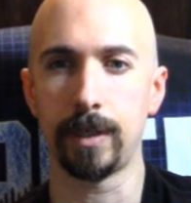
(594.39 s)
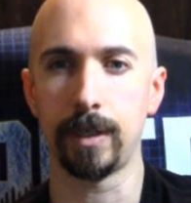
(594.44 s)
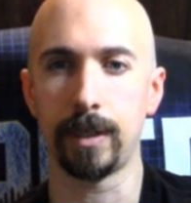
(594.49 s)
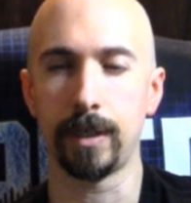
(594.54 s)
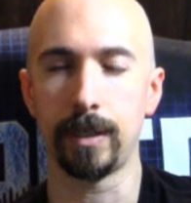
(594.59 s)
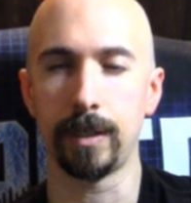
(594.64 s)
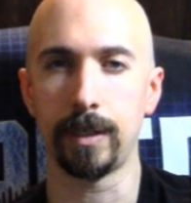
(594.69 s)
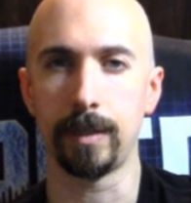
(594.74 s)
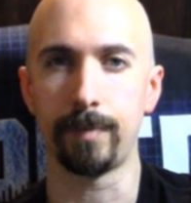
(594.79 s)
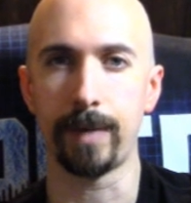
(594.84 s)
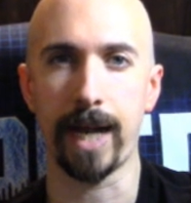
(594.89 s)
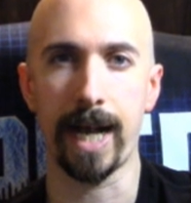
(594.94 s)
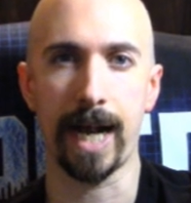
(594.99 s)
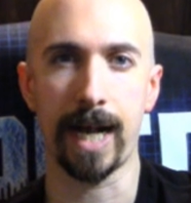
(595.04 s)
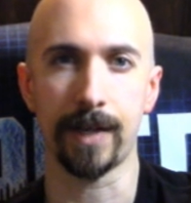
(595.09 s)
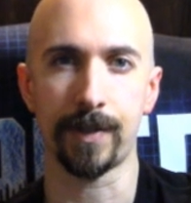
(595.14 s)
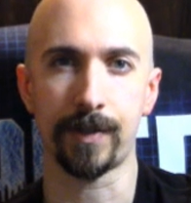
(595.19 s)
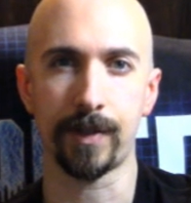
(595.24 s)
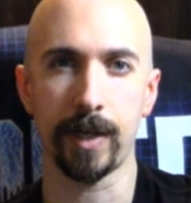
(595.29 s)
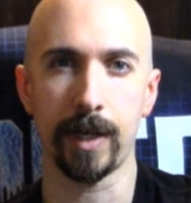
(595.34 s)

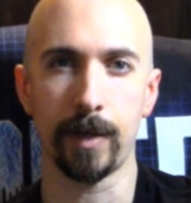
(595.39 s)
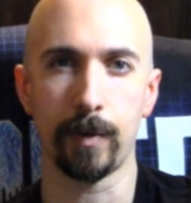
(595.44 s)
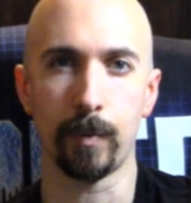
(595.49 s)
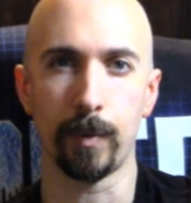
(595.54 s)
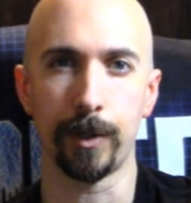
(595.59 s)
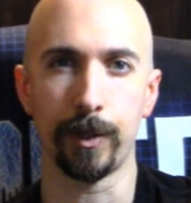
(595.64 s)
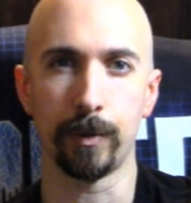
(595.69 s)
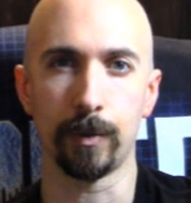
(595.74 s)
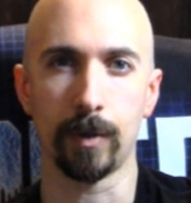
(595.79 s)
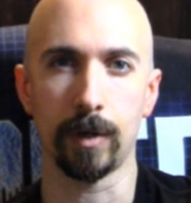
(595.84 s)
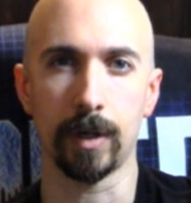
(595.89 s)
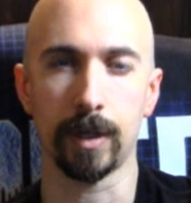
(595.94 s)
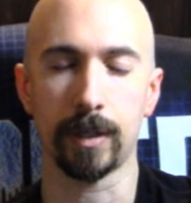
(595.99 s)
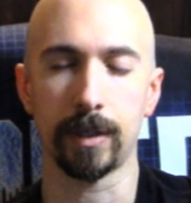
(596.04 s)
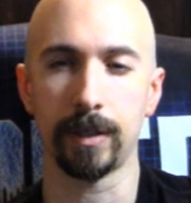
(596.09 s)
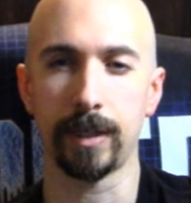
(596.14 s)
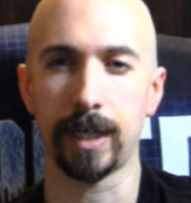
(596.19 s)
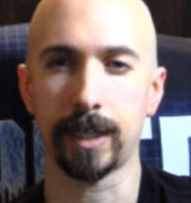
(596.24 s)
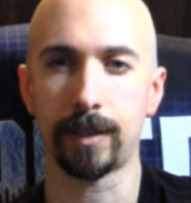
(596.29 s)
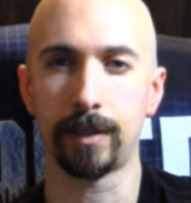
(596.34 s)
asset when you are a
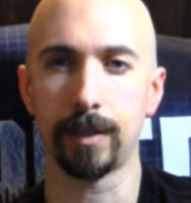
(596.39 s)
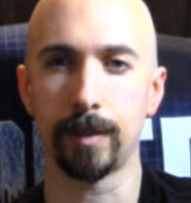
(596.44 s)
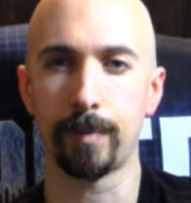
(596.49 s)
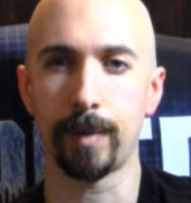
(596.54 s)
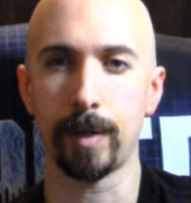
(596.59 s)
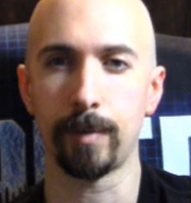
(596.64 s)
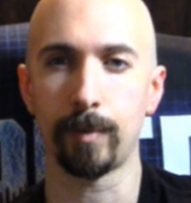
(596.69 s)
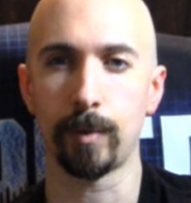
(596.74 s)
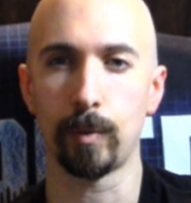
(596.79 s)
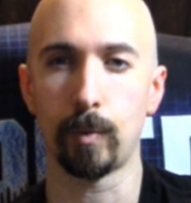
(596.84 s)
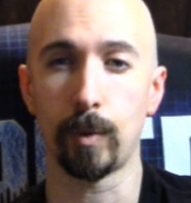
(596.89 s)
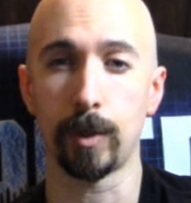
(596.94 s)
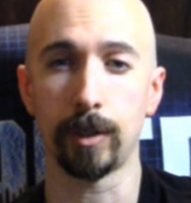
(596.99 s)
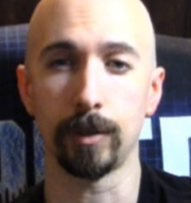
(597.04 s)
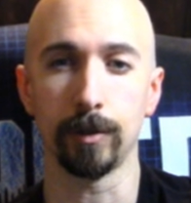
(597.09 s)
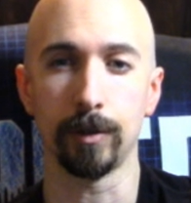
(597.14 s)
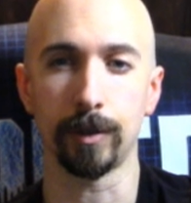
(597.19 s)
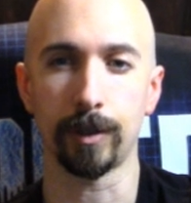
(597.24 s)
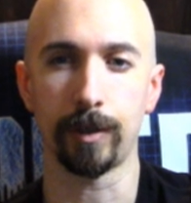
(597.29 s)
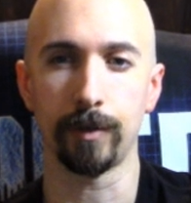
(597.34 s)
collector, depending on what you're
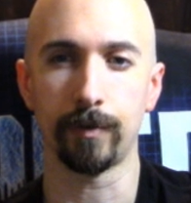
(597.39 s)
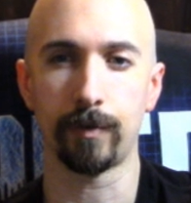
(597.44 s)
looking